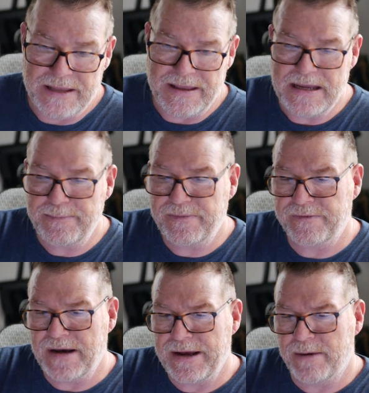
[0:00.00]
They
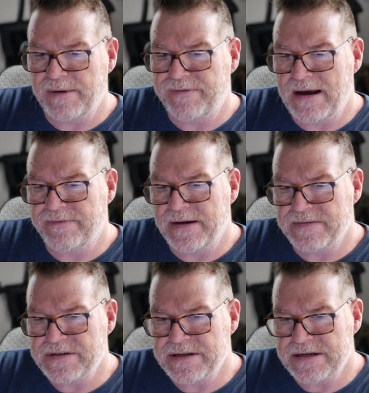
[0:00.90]
provide all my
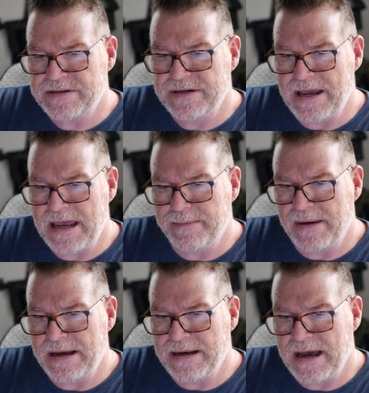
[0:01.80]
5.56 and
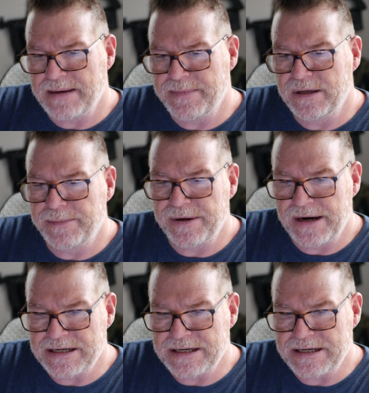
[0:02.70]
my 9mm.